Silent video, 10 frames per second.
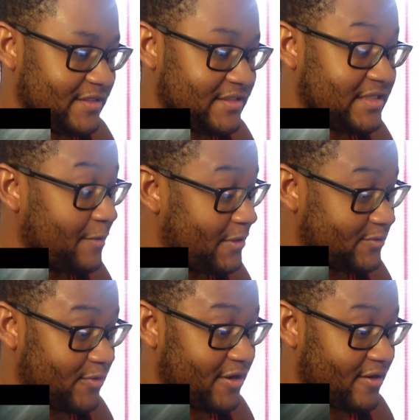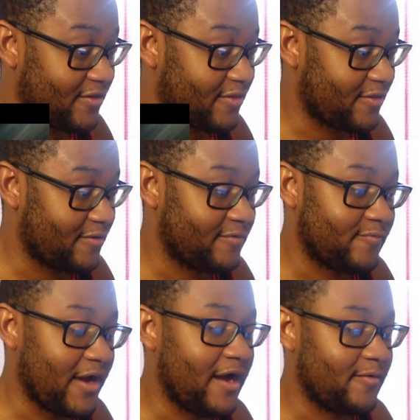September 20th.
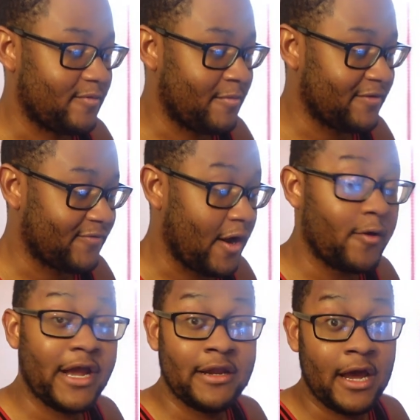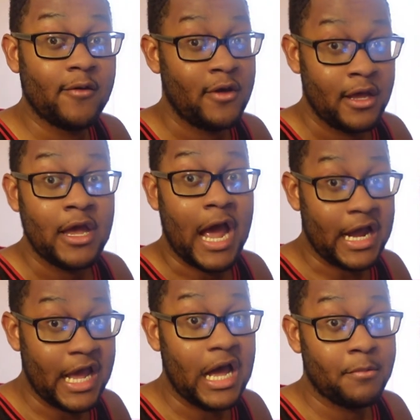Wow, much better. Okay, now I
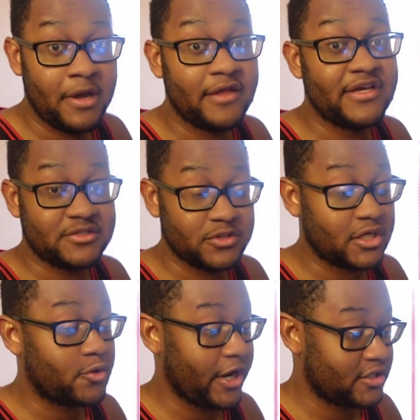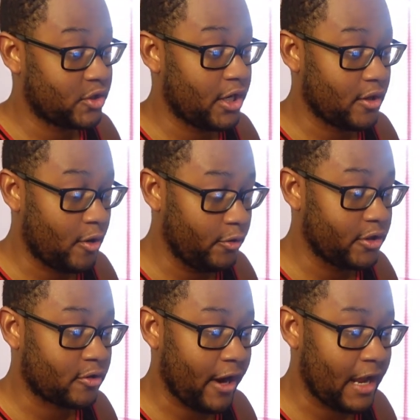gotta admit, this was a great trailer. Holy
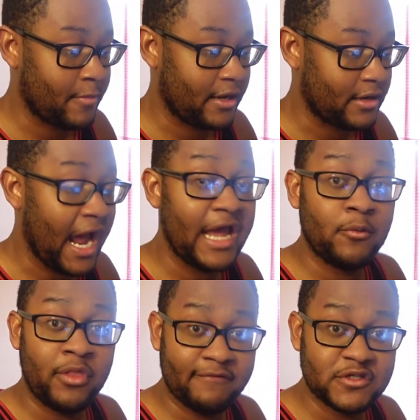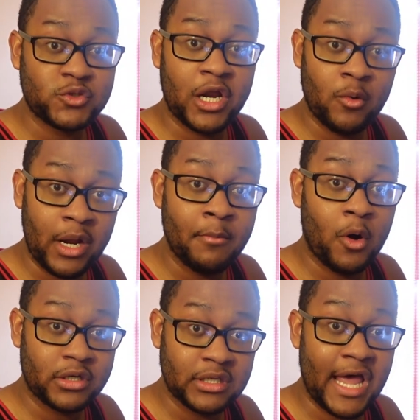crap, man! I love this trailer way
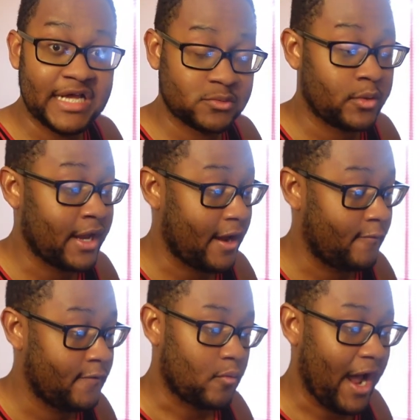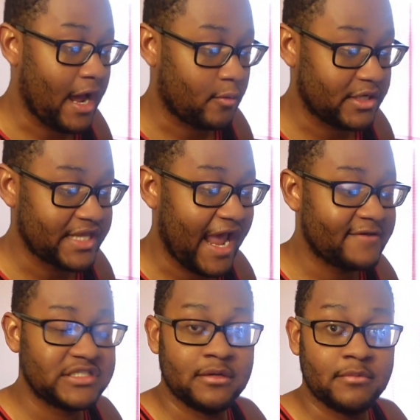more than the last one out. Wow, because it
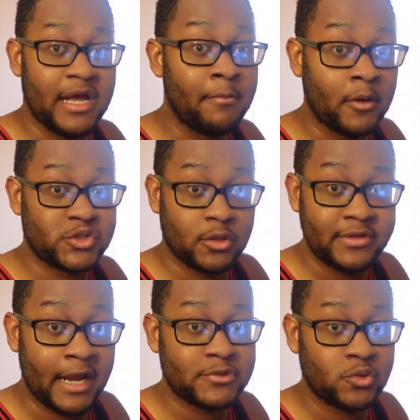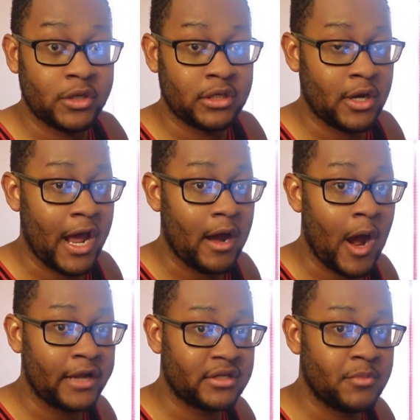has some emotional depth to it. You know how
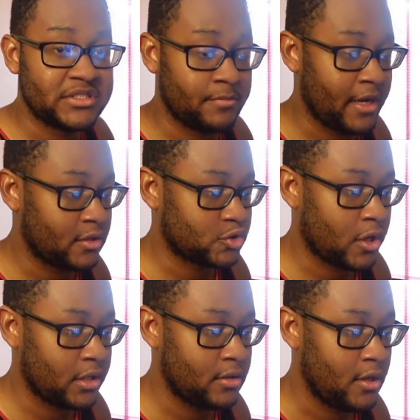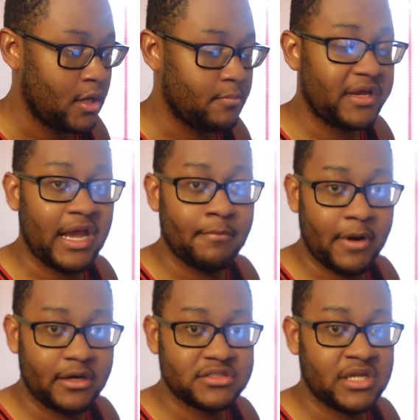Optimus and Megatron became
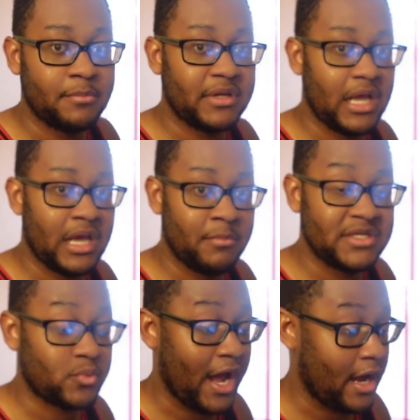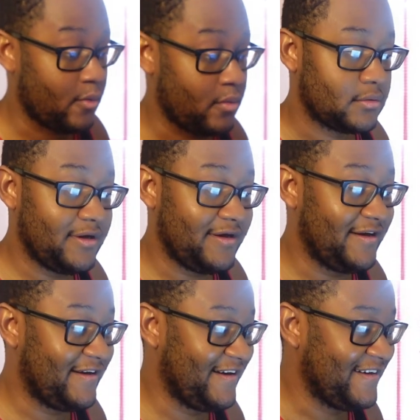brothers and then became enemies. Wow,
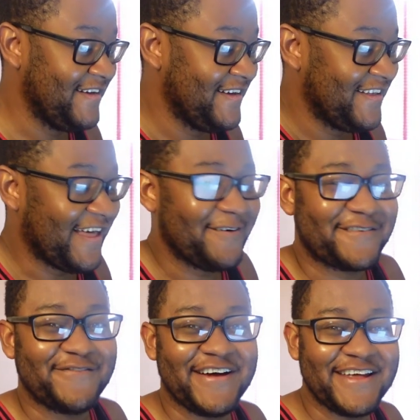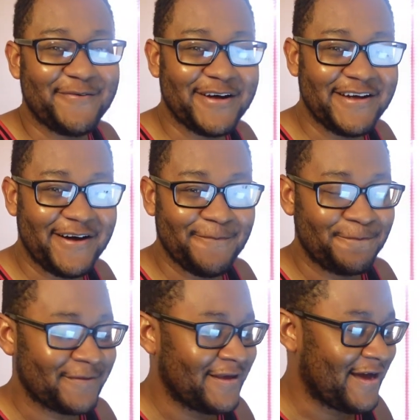that was funny when
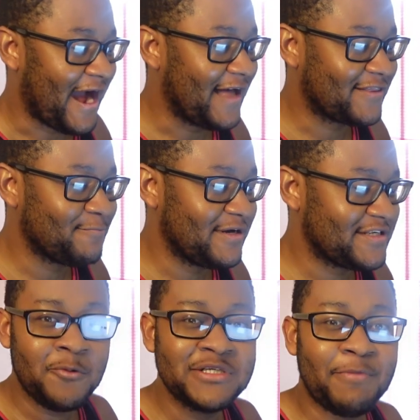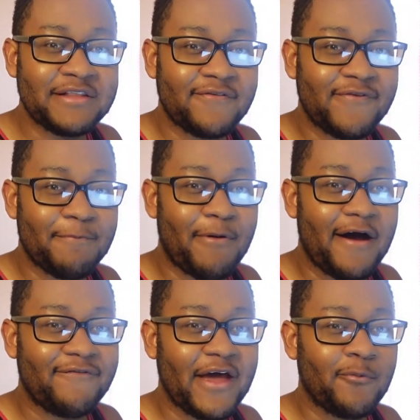um Optimus was about to flip
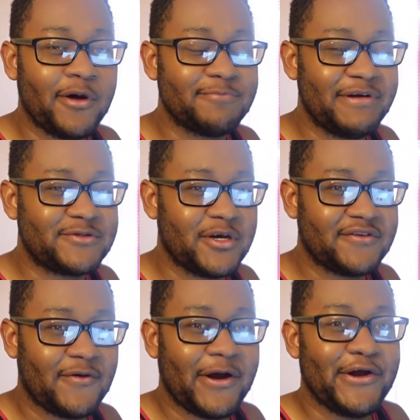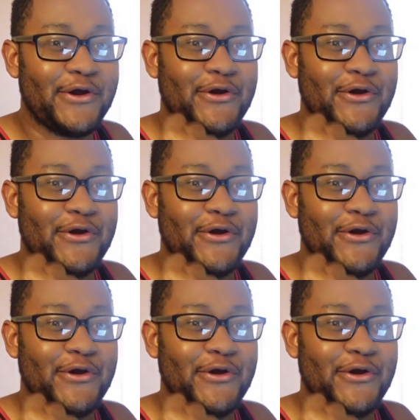off that one bit transformer.